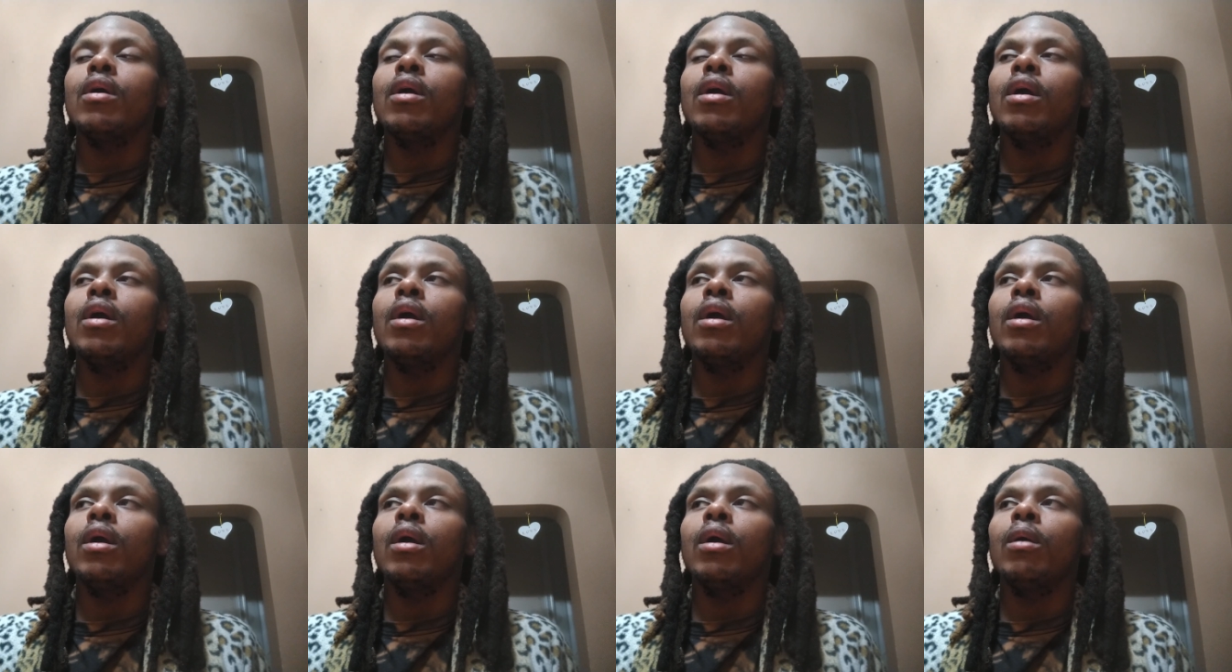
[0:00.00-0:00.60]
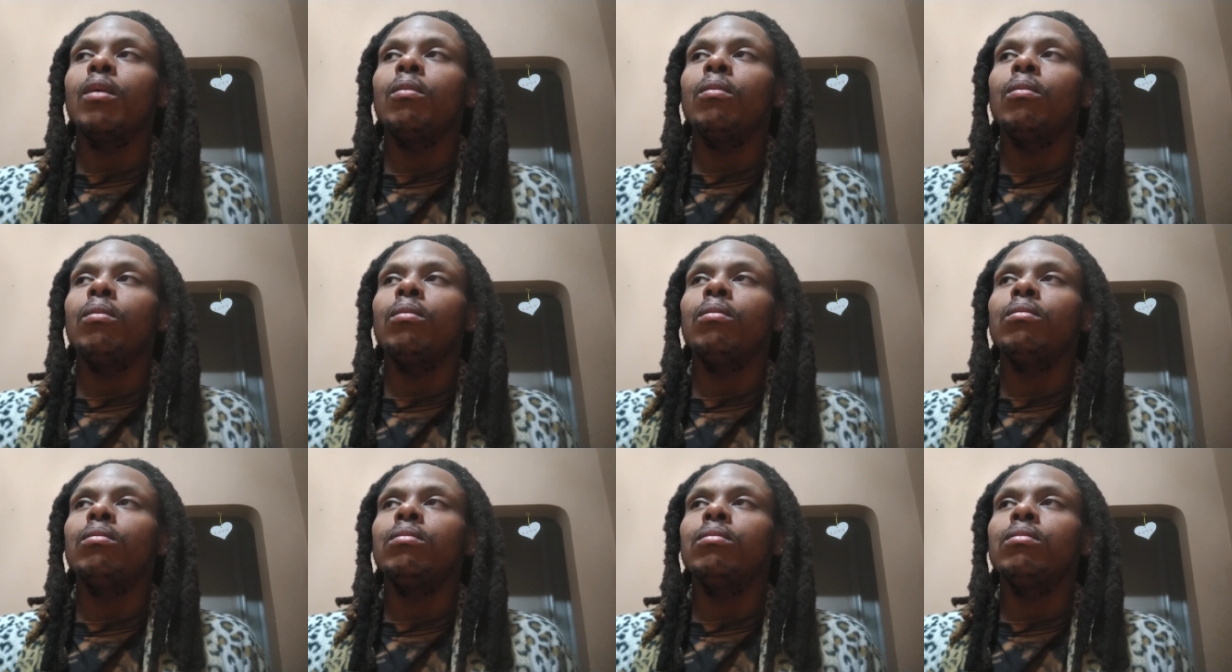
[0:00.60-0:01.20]

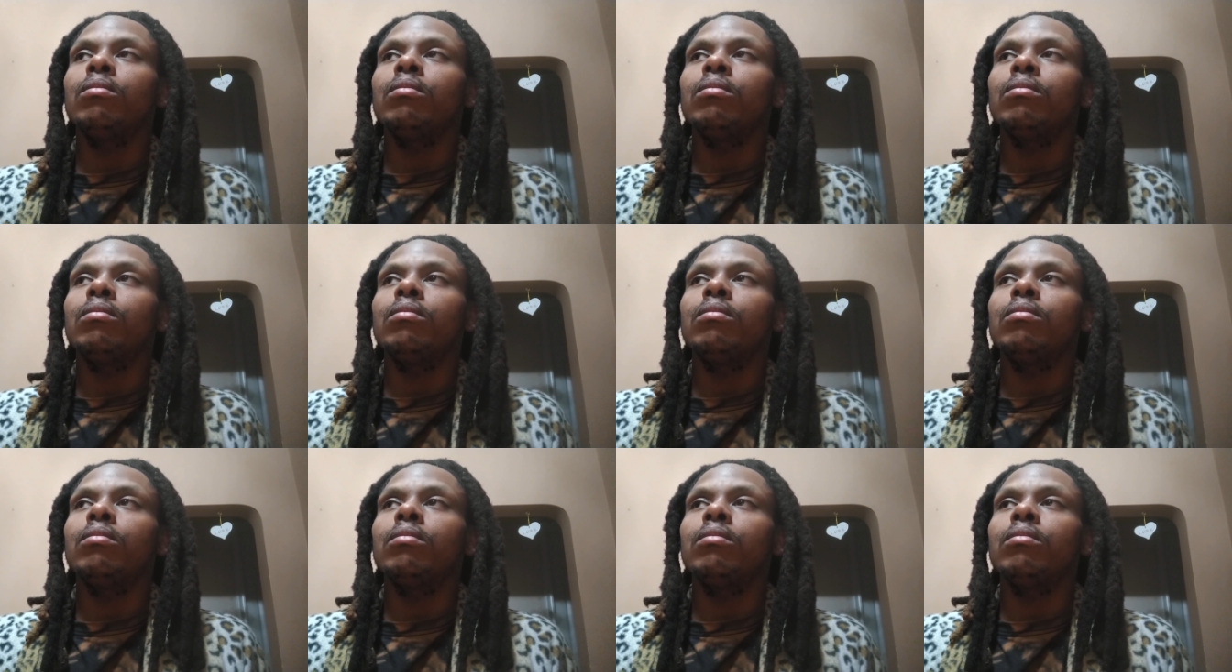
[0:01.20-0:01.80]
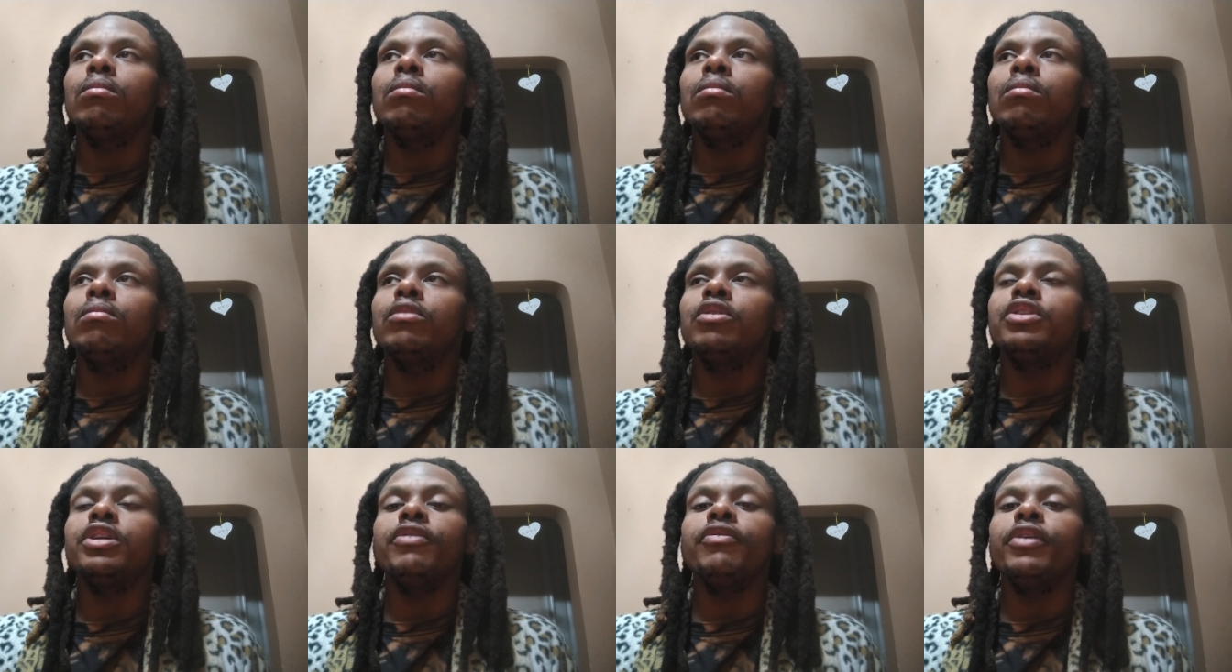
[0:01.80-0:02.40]
um,
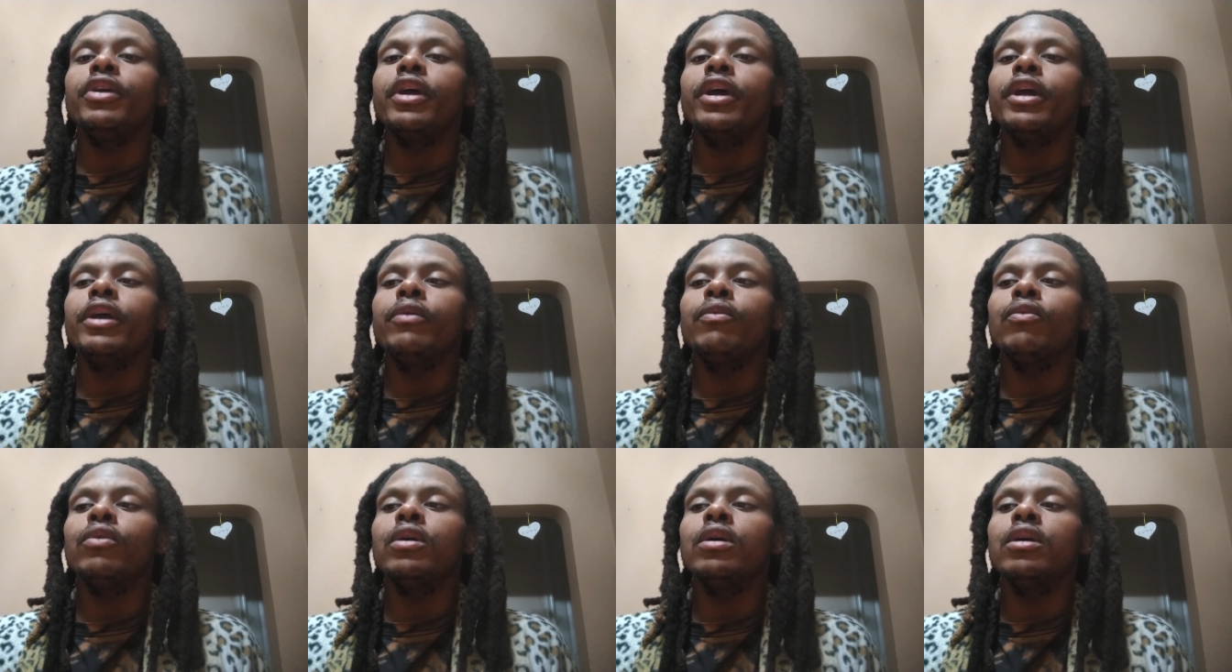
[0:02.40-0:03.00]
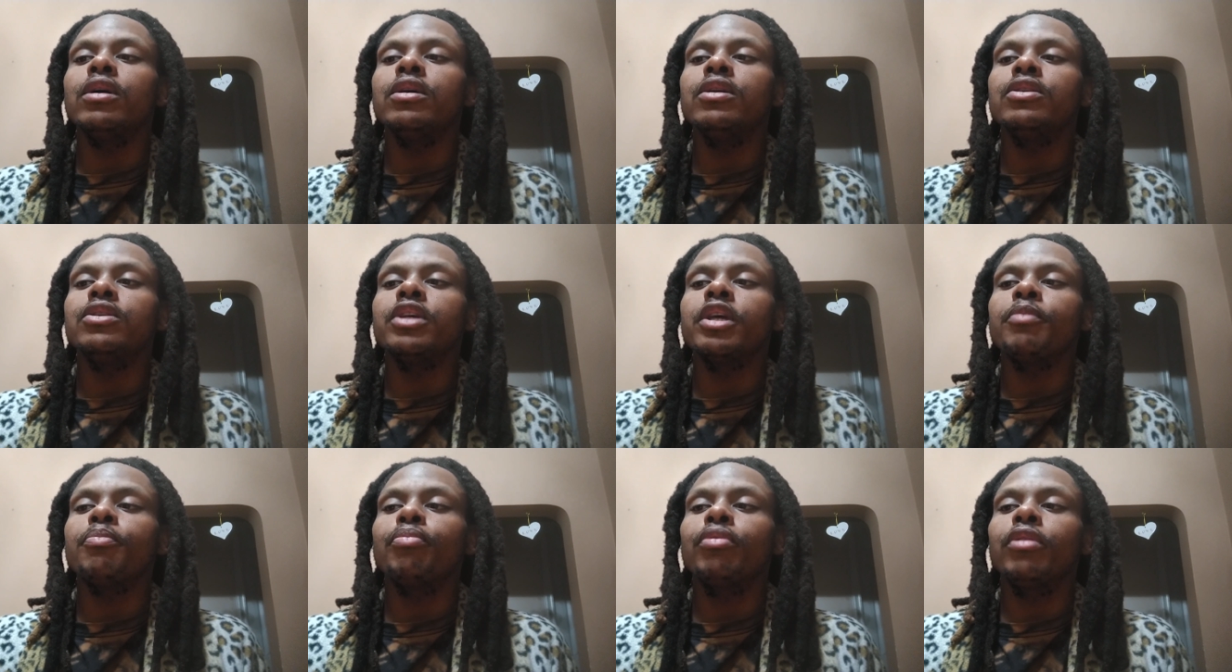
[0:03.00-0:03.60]
the TVA
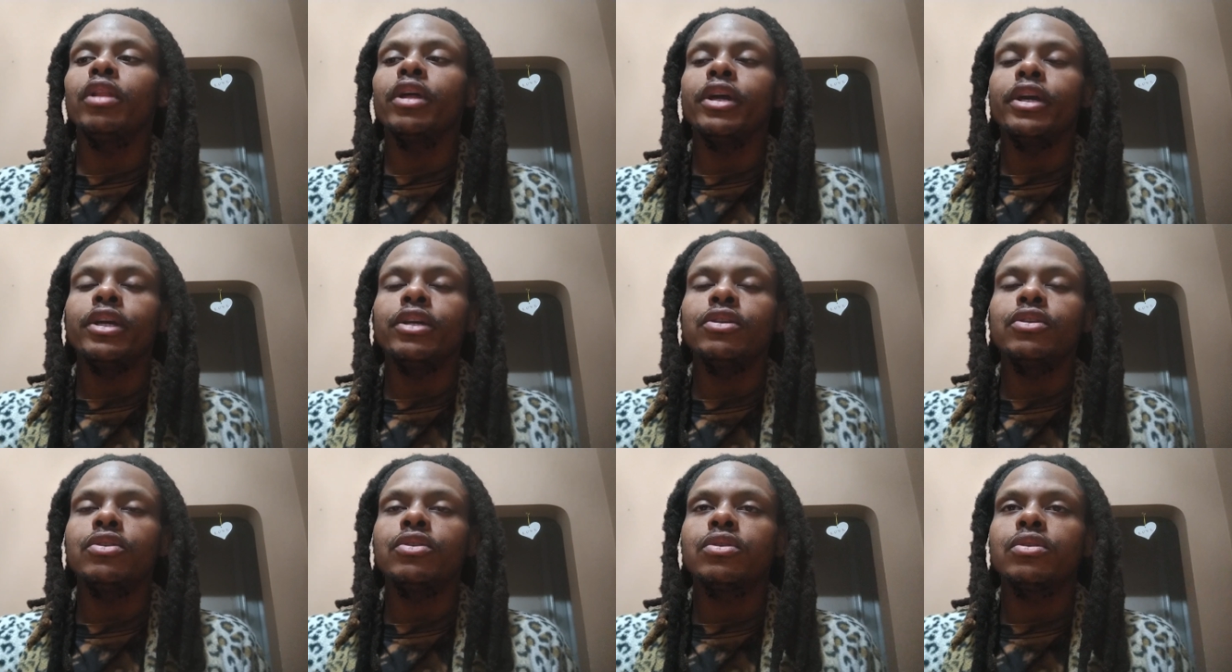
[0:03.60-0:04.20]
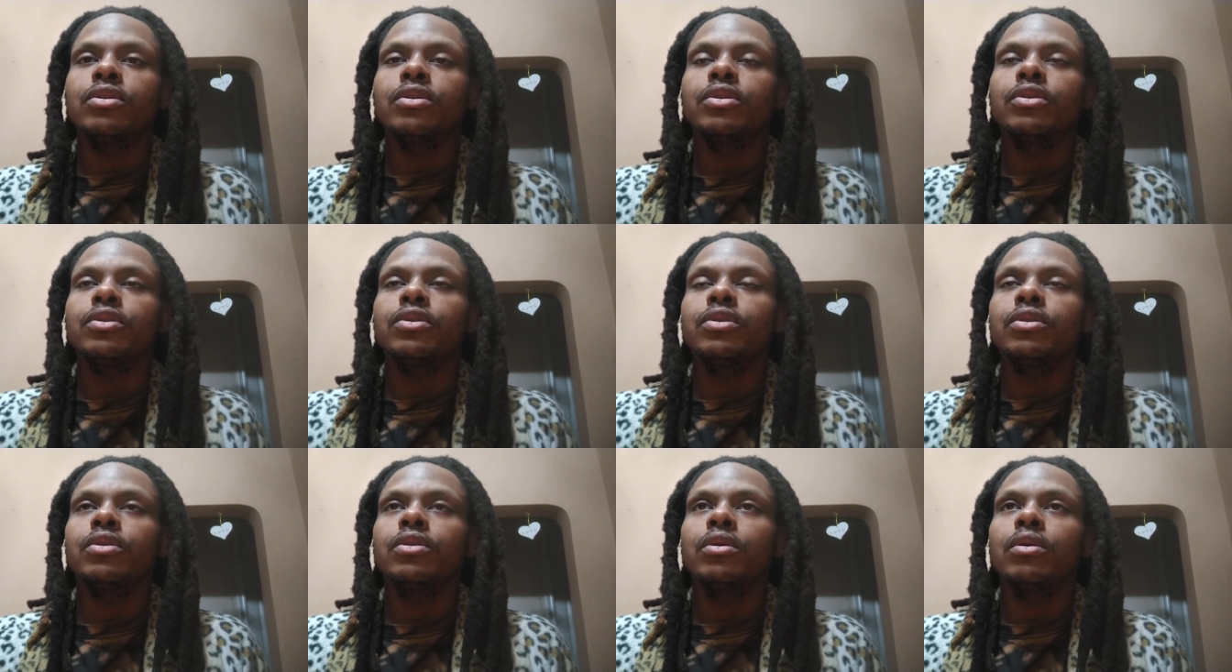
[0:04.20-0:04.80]
was a
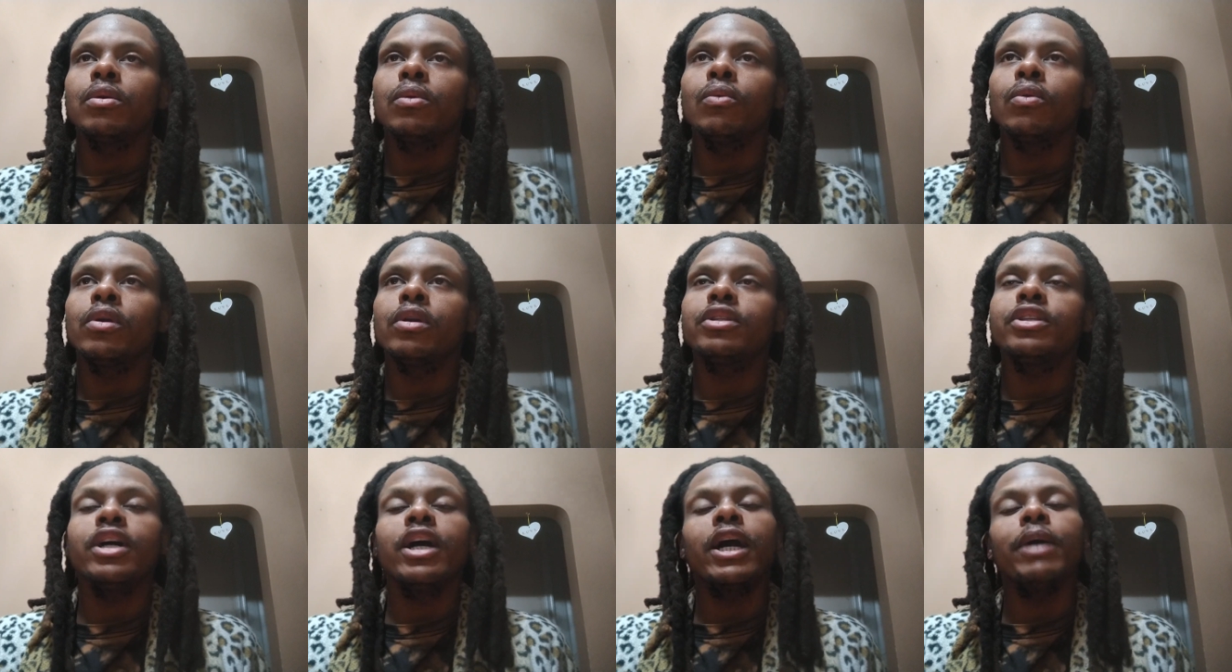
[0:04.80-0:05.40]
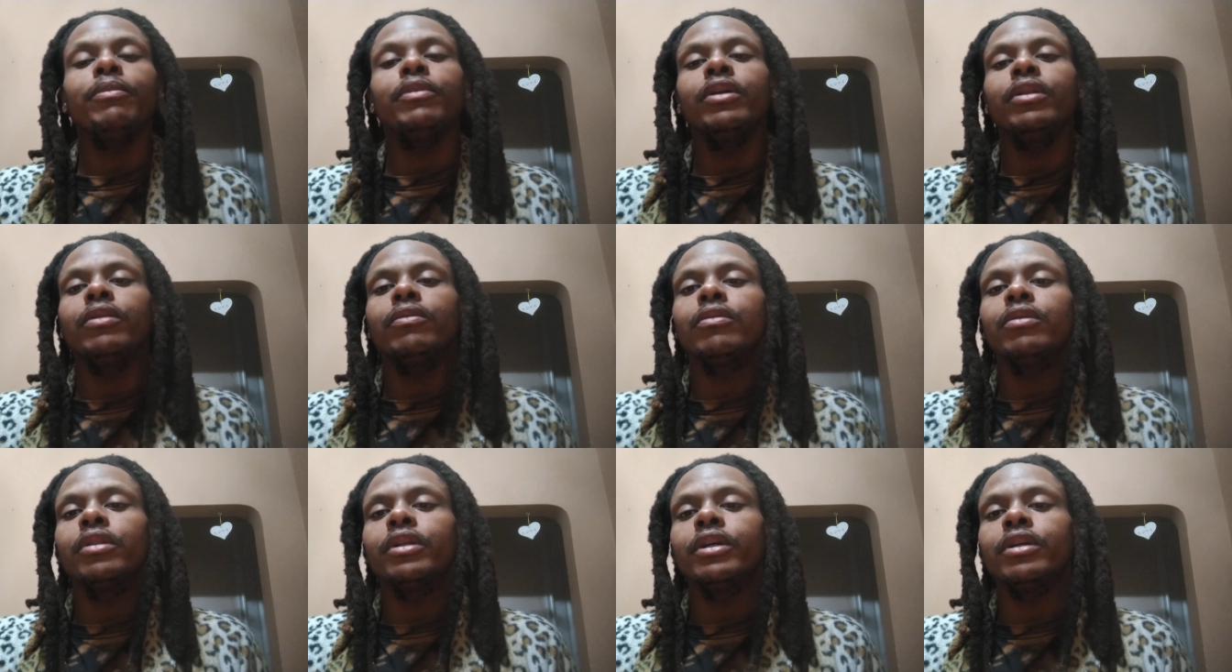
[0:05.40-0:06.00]
place where time
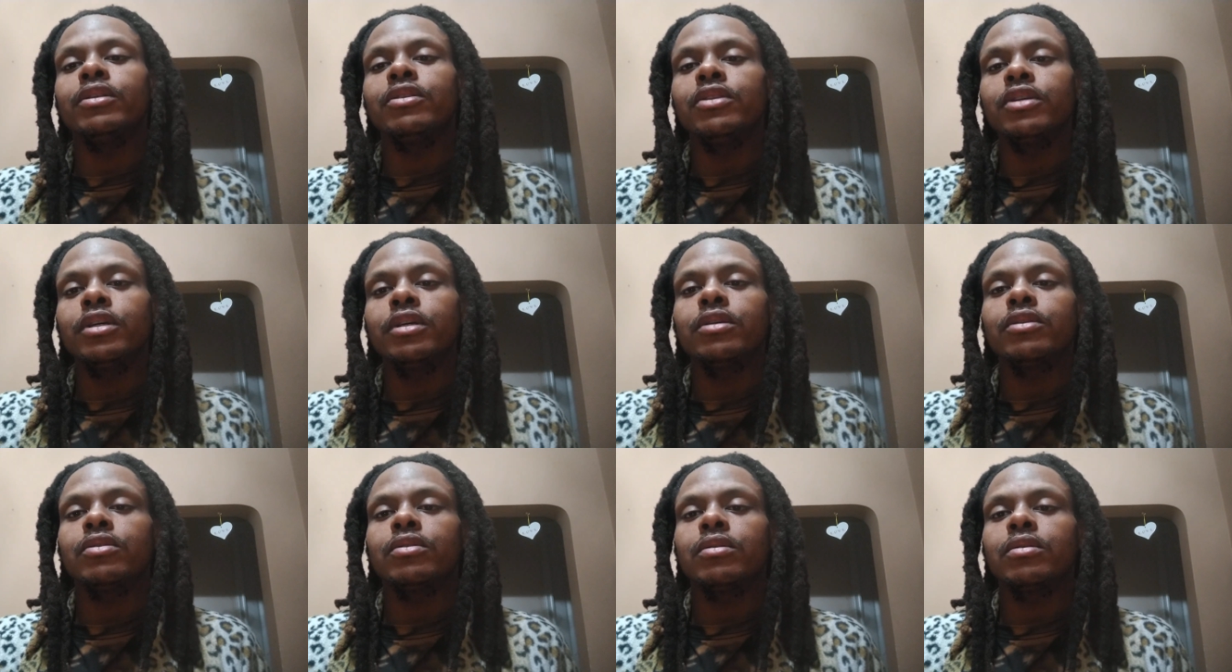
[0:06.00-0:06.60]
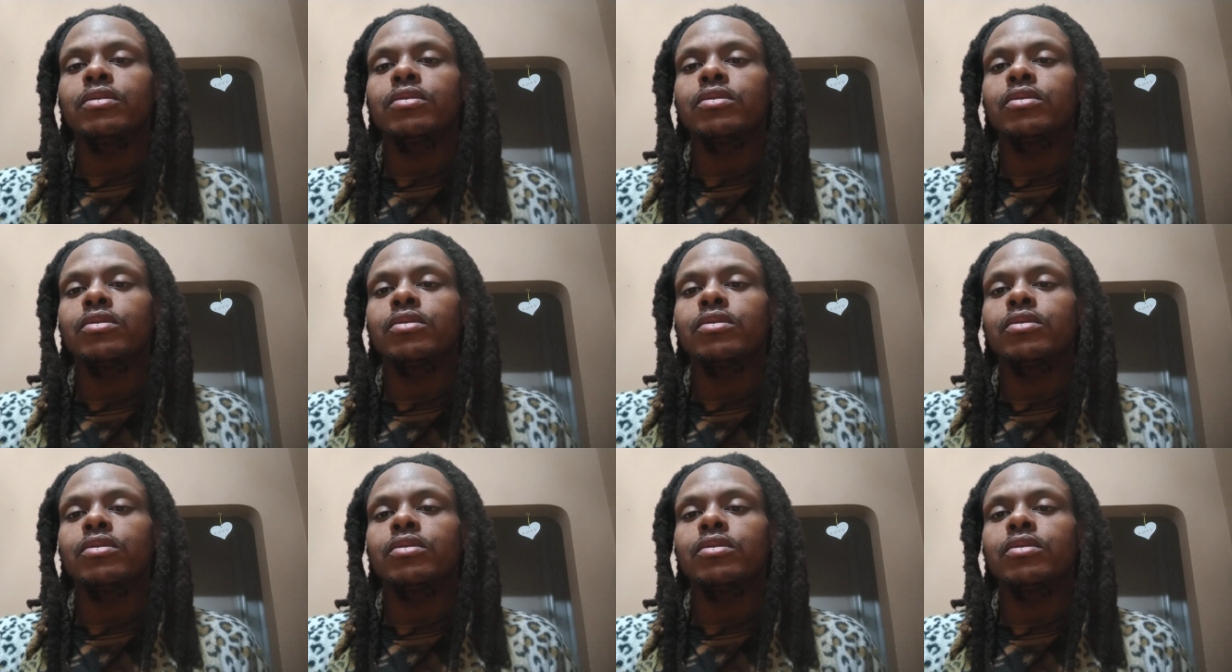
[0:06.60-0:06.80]
didn't really exist.